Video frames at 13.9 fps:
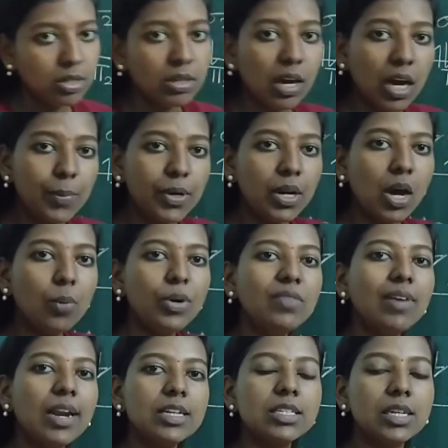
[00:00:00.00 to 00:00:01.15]
Carbon, how many
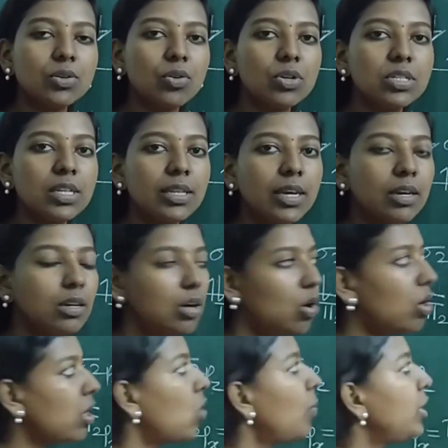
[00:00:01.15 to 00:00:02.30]
valence electrons are there?
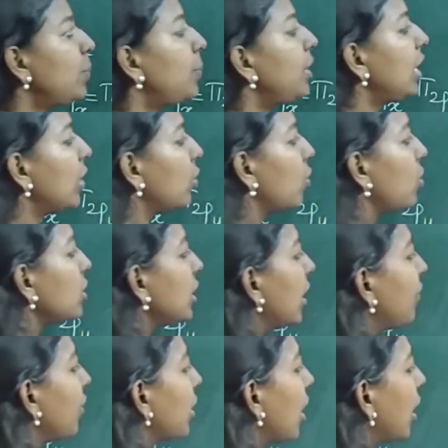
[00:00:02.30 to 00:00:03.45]
Or how many p electrons are
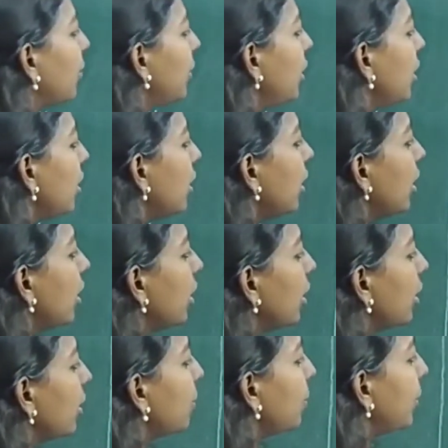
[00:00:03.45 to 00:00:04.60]
there for carbon?
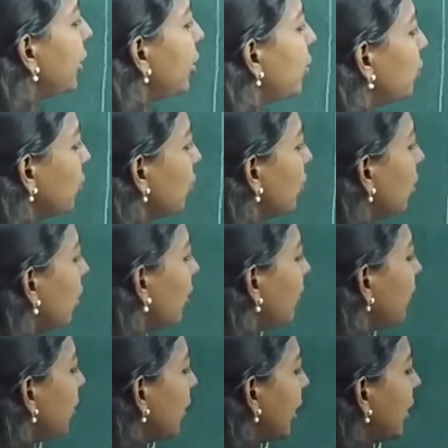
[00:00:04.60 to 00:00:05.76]
P2.
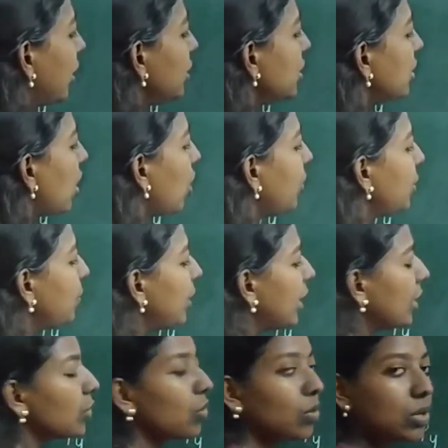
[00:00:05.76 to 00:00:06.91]
For nitrogen, how many p
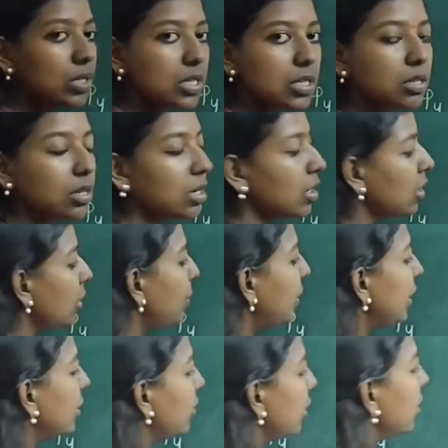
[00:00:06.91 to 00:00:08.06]
electrons?
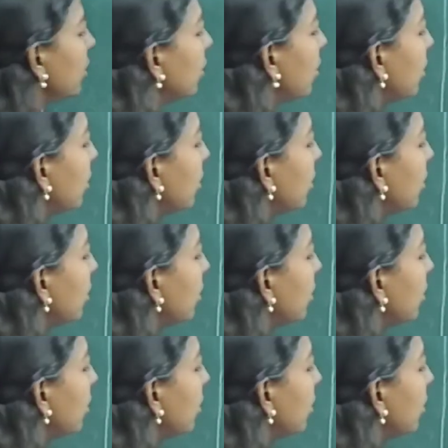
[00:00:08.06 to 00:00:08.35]
P3.